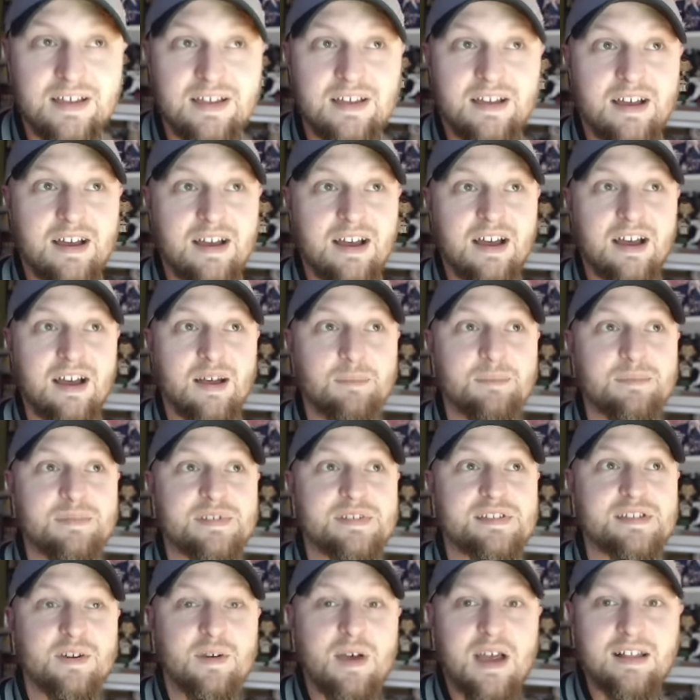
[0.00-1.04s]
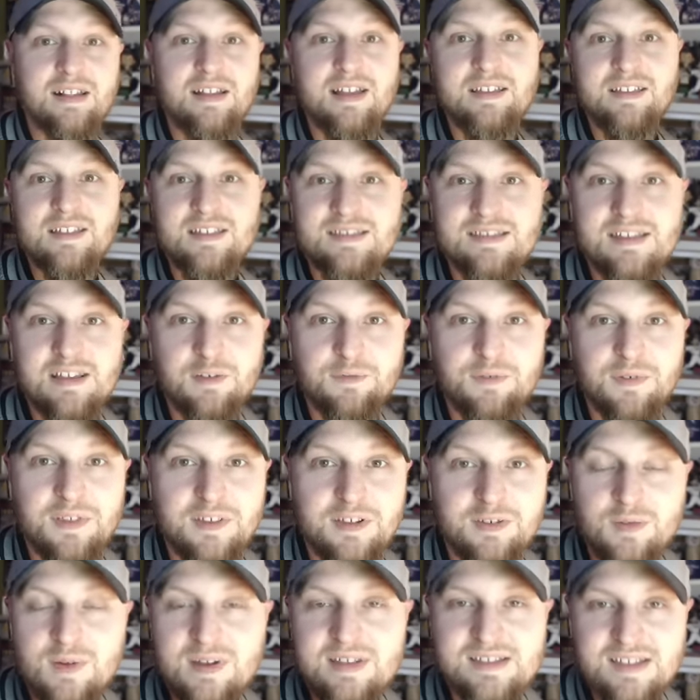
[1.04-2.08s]
Um, so I like this deal for the
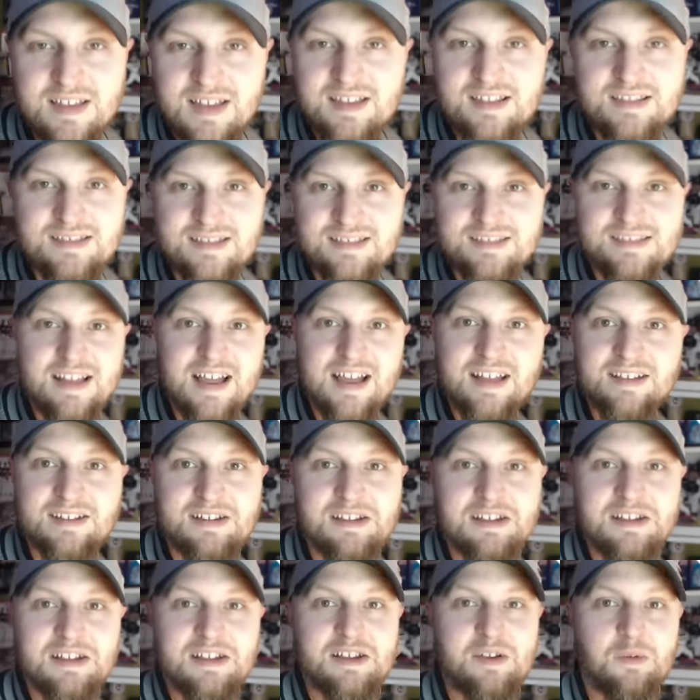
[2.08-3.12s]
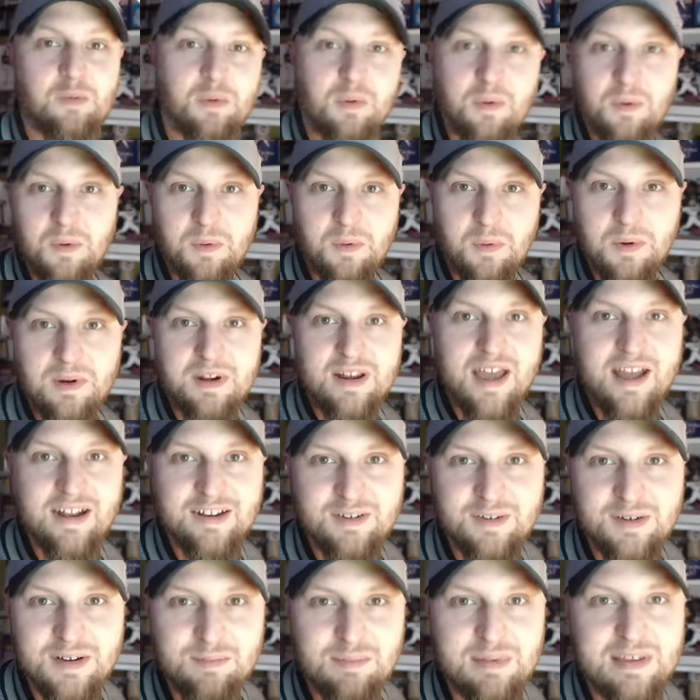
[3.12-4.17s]
Twins. Again, it's, it's not we're, we're not
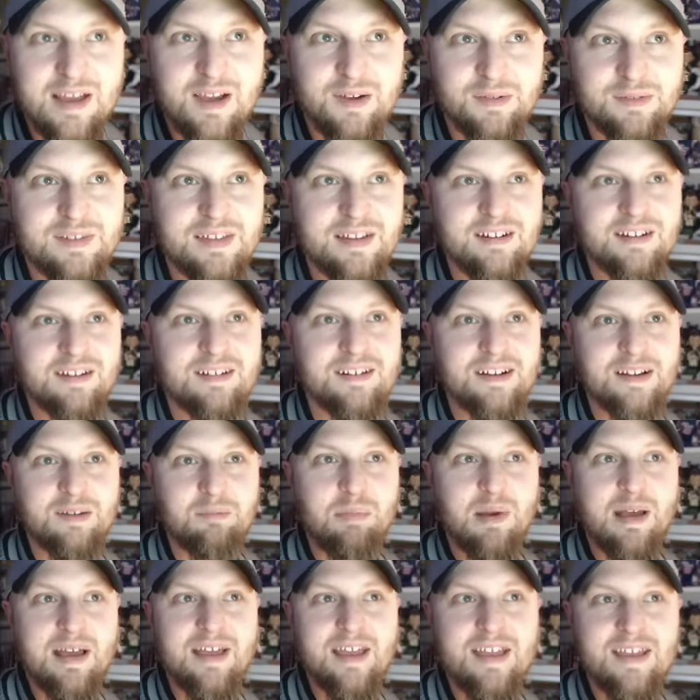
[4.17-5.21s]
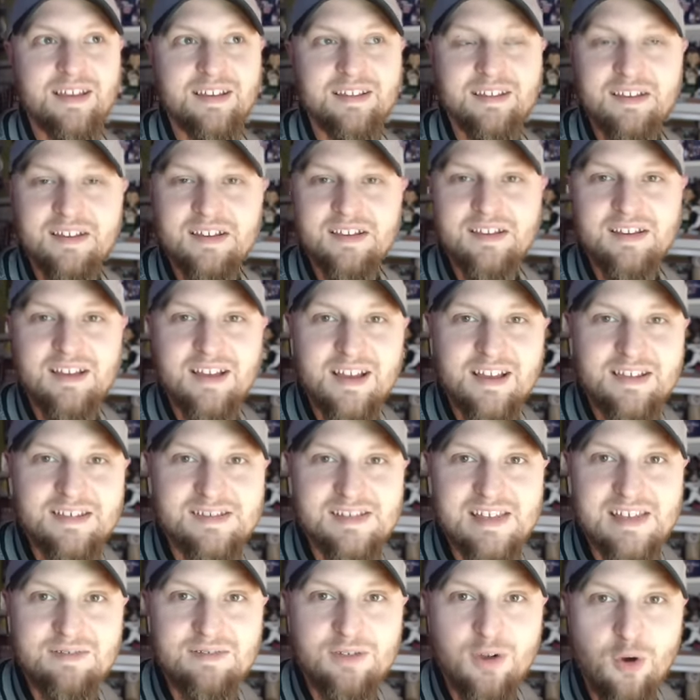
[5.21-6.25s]
going to be out there uh, buying uh,
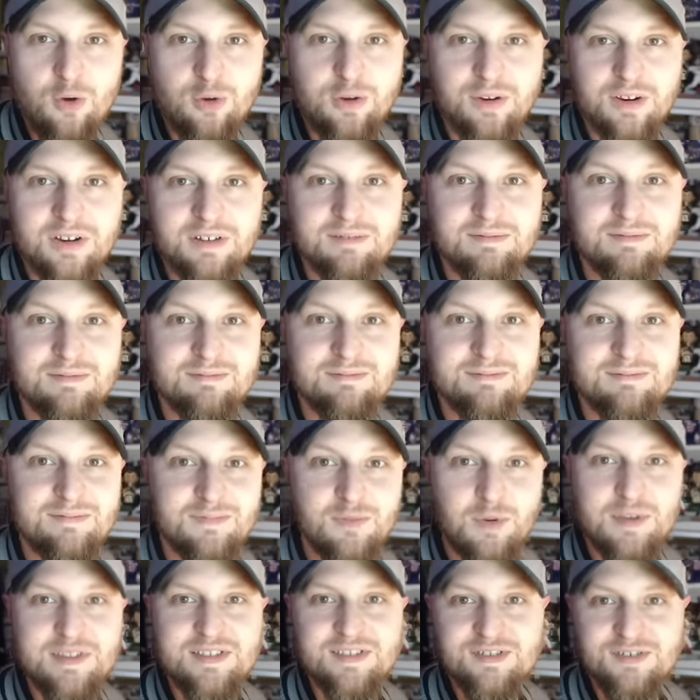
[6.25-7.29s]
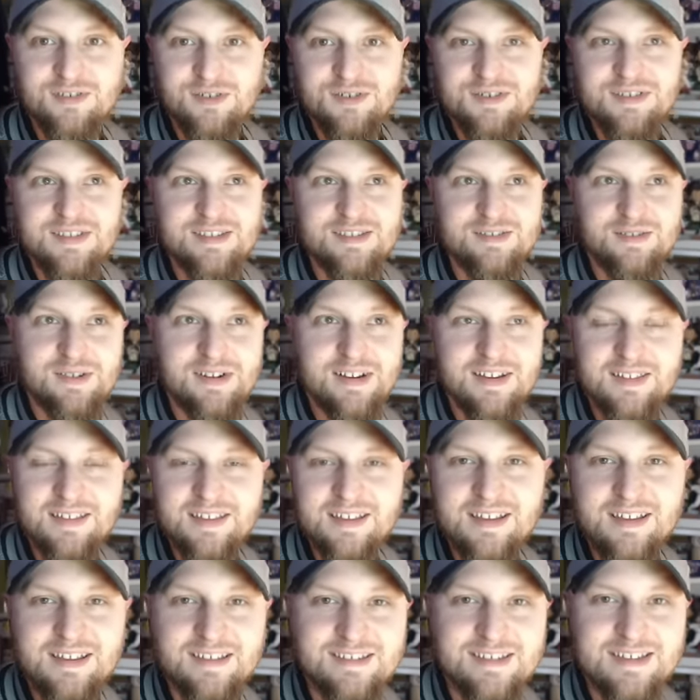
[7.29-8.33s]
Steven Okert Twins jerseys or
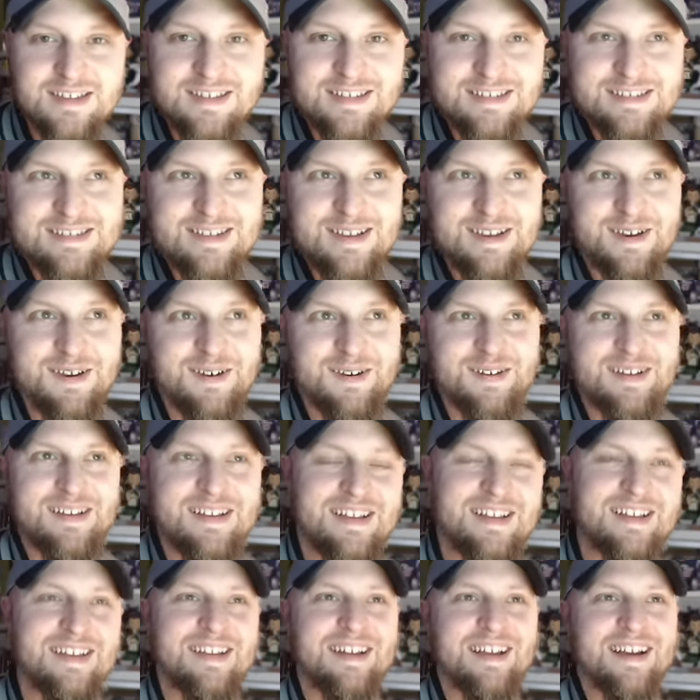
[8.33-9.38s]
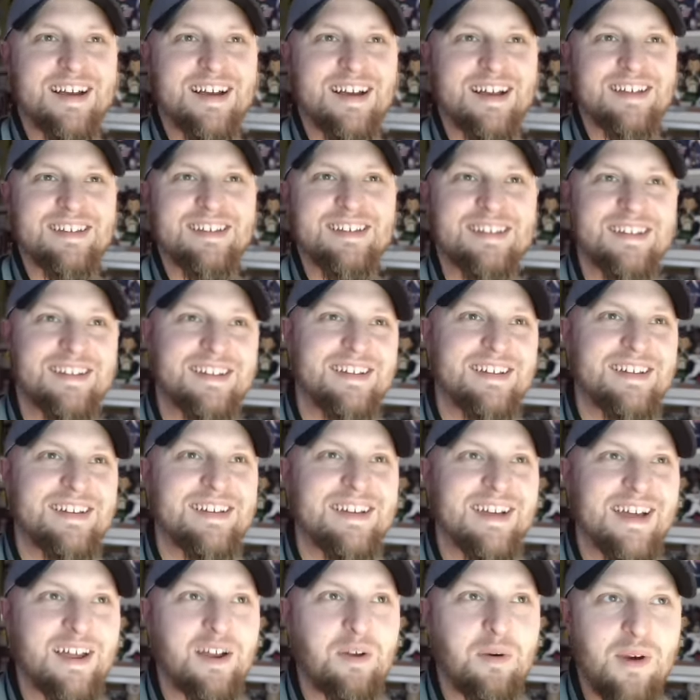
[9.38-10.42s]
anything. so uh,
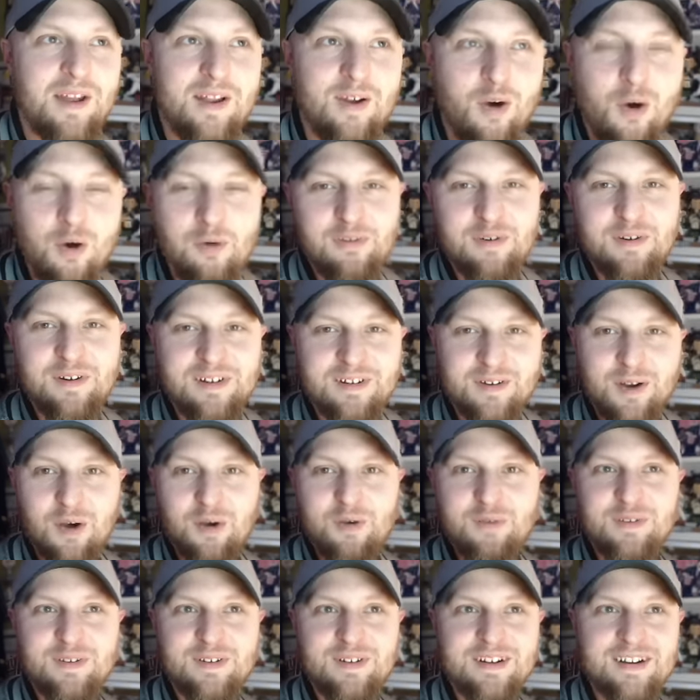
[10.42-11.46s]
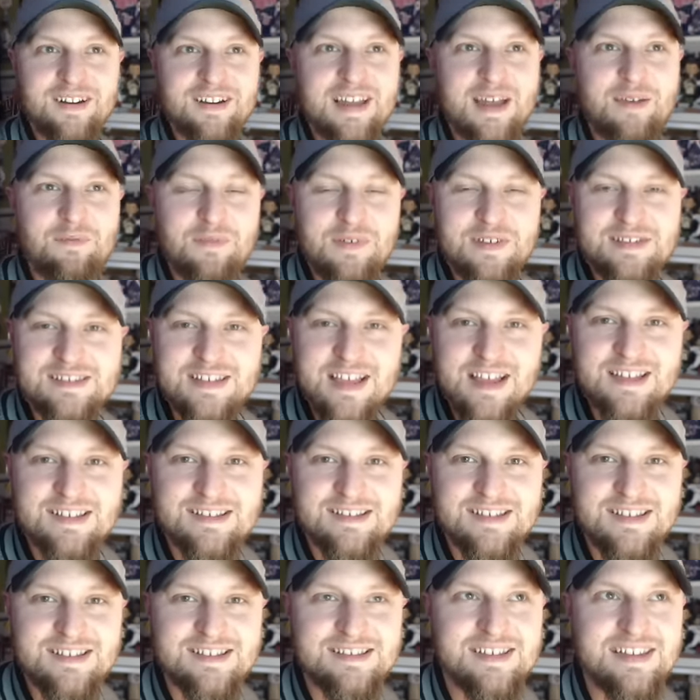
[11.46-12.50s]
I don't want to over over uh, emphasize
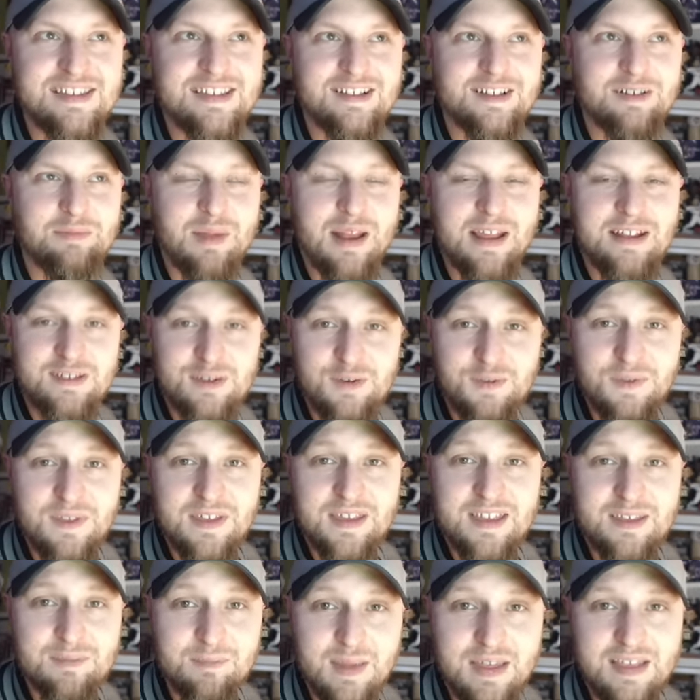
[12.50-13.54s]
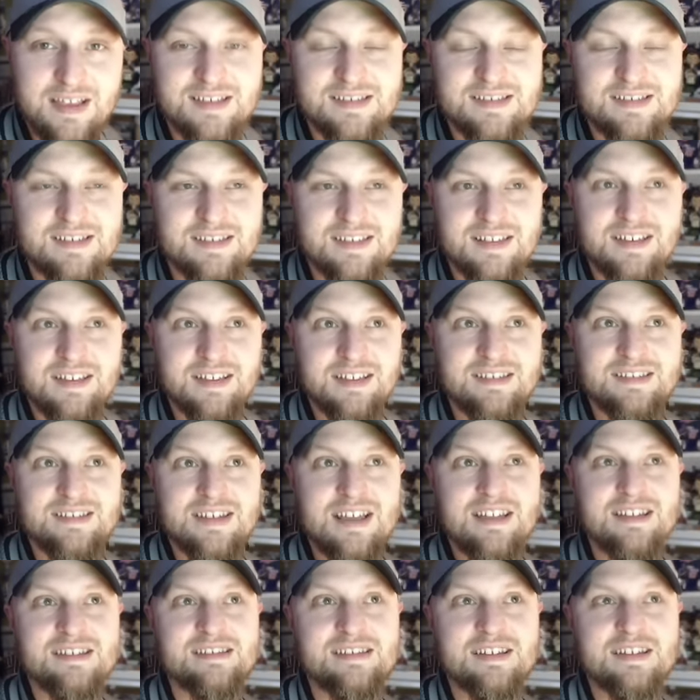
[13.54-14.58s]
this deal, but I do think it makes the, uh,
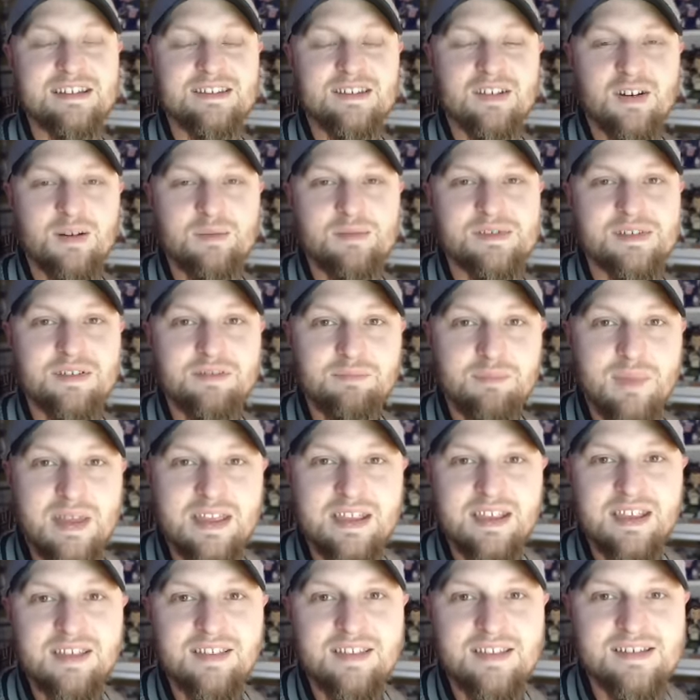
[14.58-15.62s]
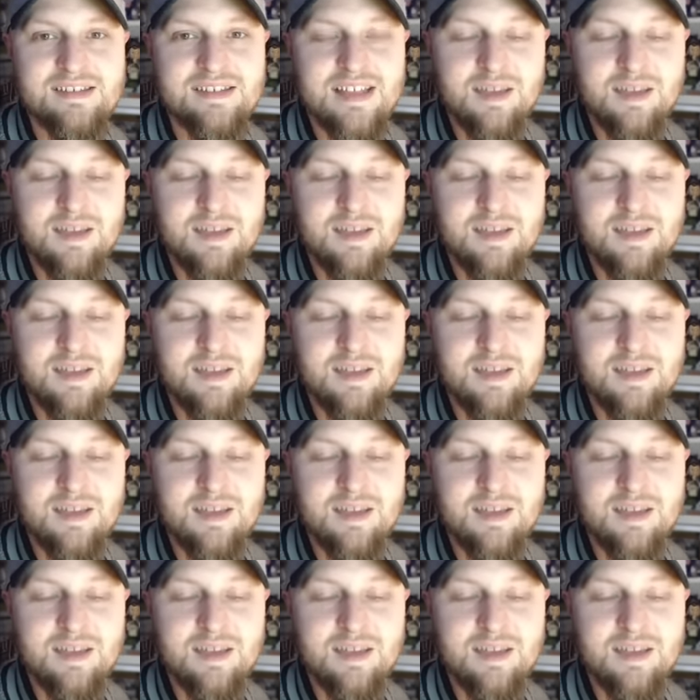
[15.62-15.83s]
sense in terms of making this a